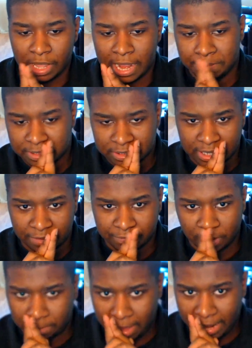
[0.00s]
AMD's gonna have
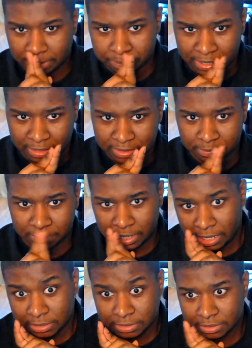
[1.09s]
to come back and put out something
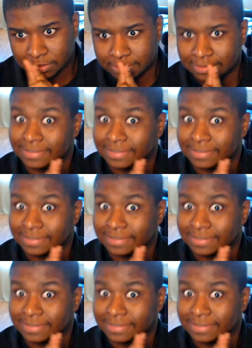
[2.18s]
else.